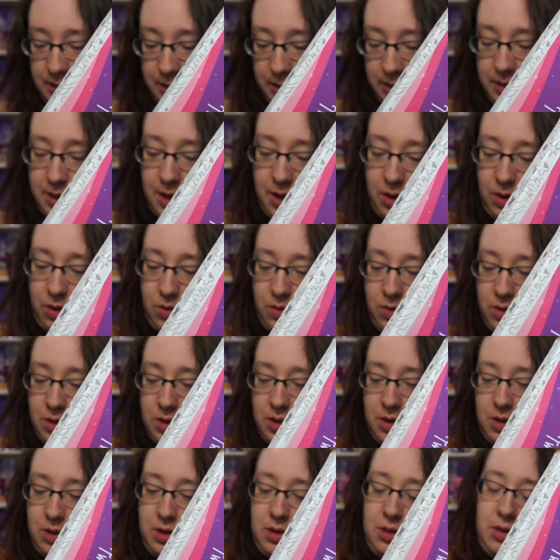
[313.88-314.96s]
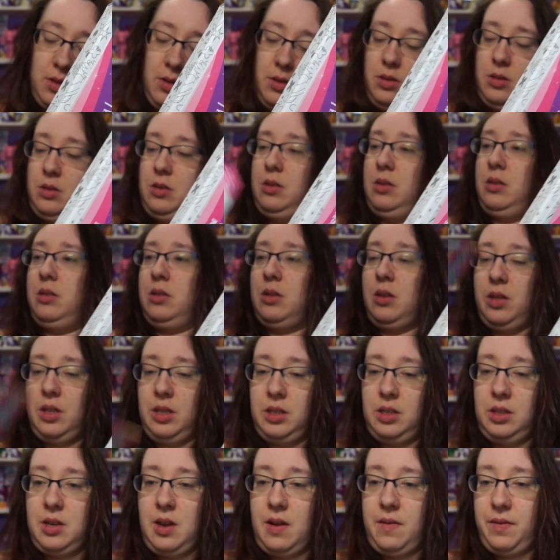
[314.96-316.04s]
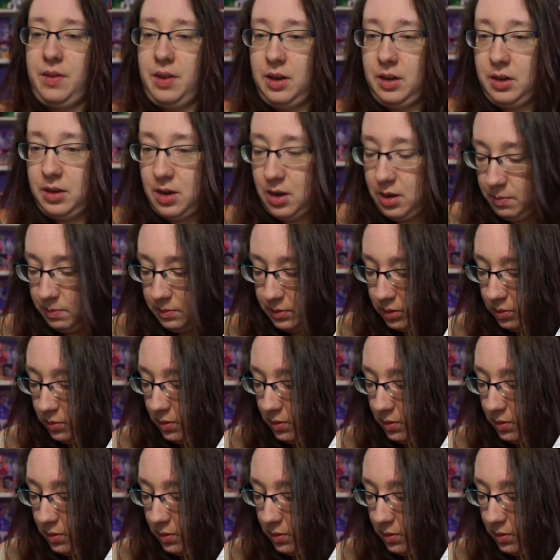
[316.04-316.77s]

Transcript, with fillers: so this is all the stuff that it comes